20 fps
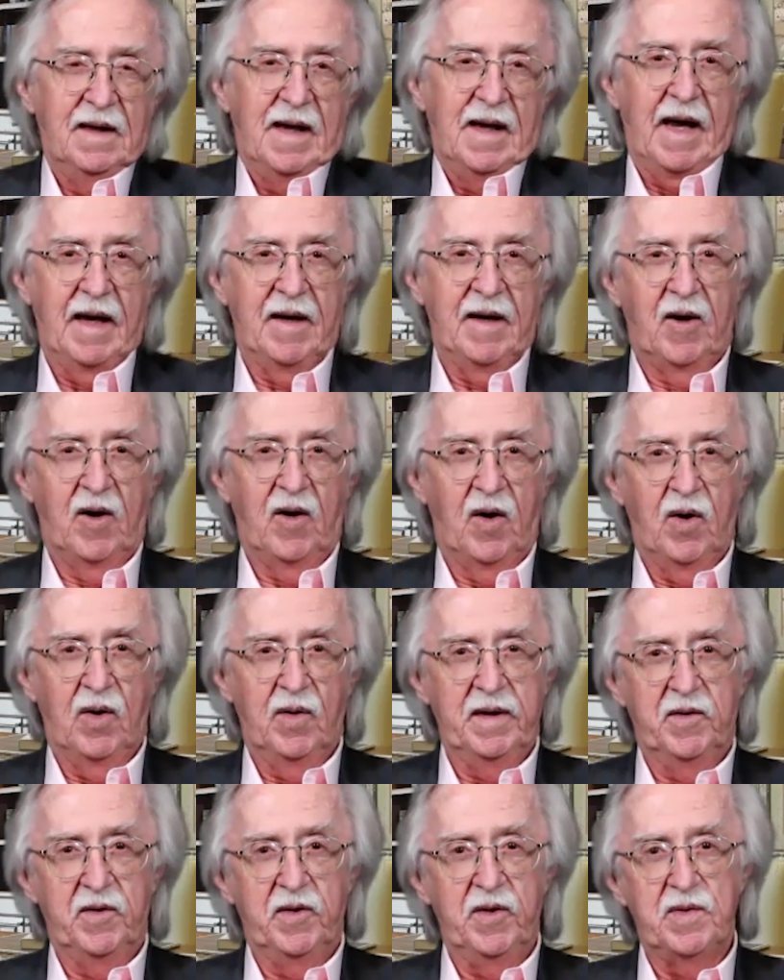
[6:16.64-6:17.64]
and all
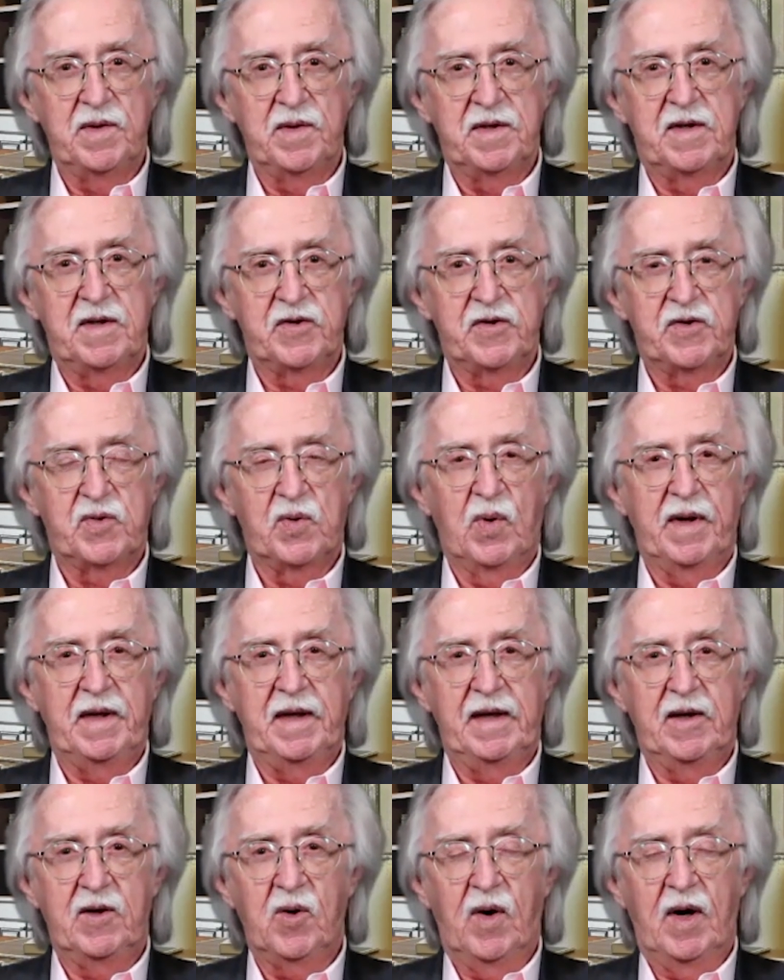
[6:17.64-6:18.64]
they'll do is destroy the
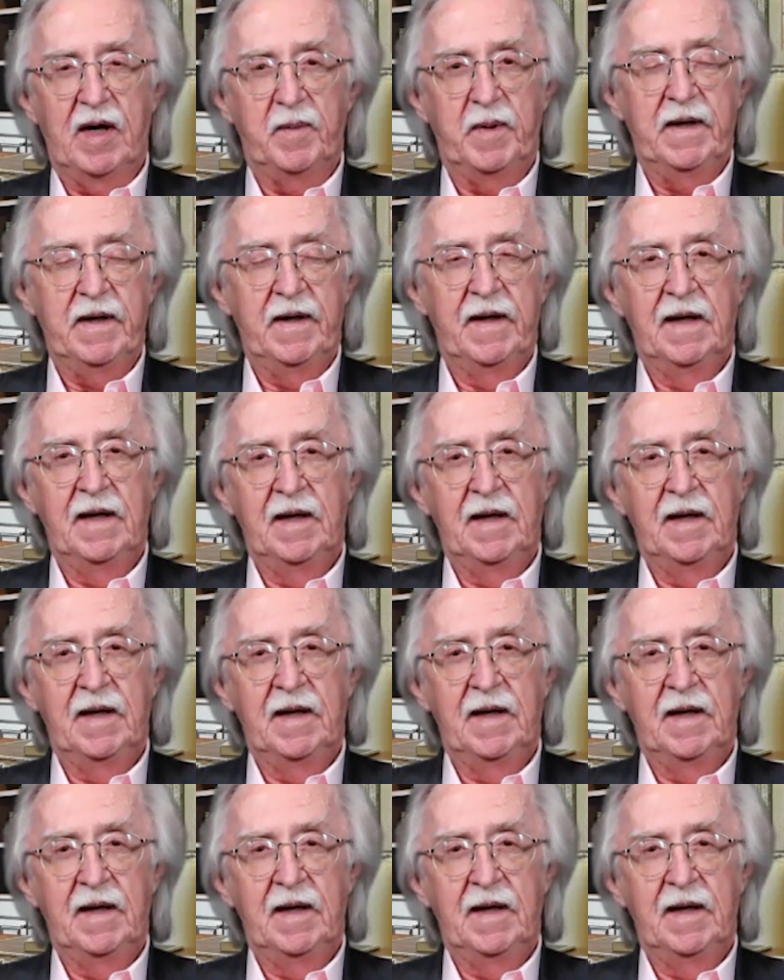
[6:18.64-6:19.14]
economy.